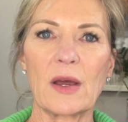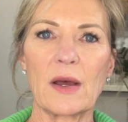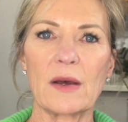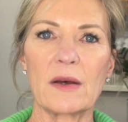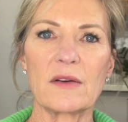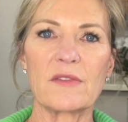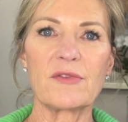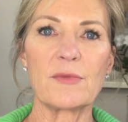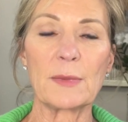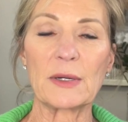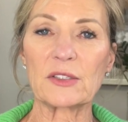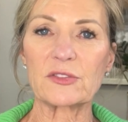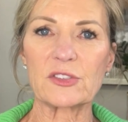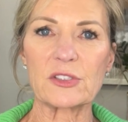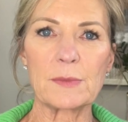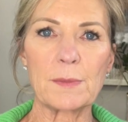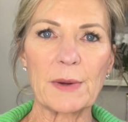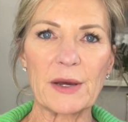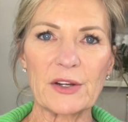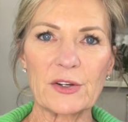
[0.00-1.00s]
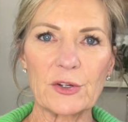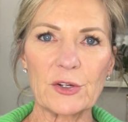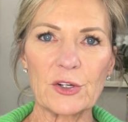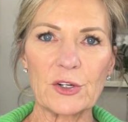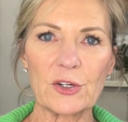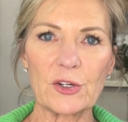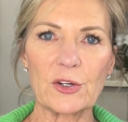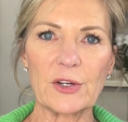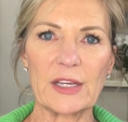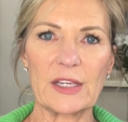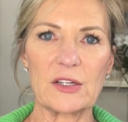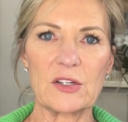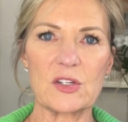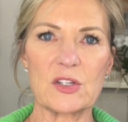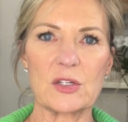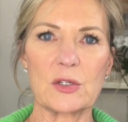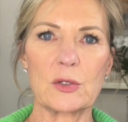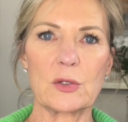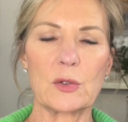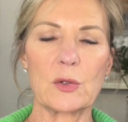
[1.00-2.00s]
of melted butter
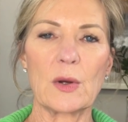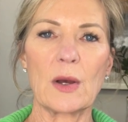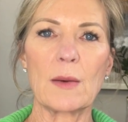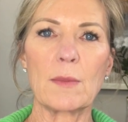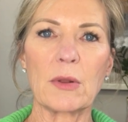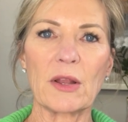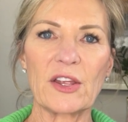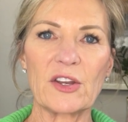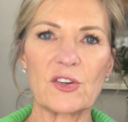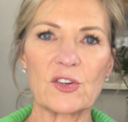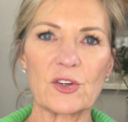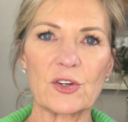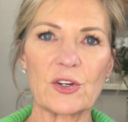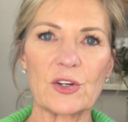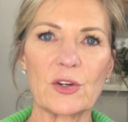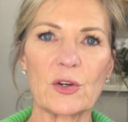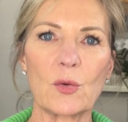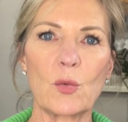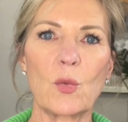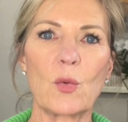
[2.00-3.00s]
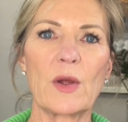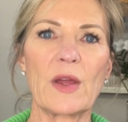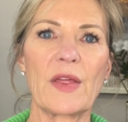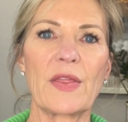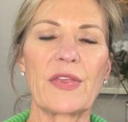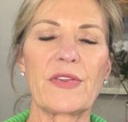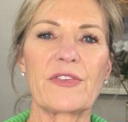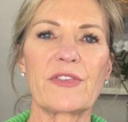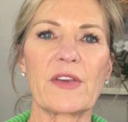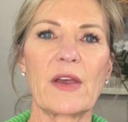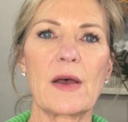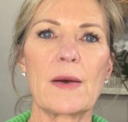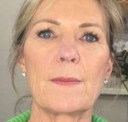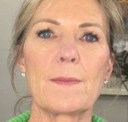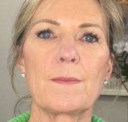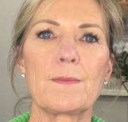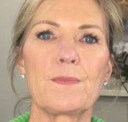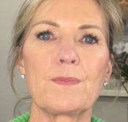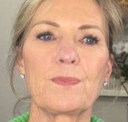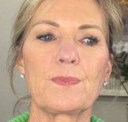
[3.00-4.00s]
into a blender with
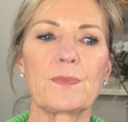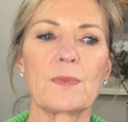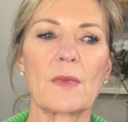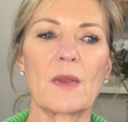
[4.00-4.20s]
some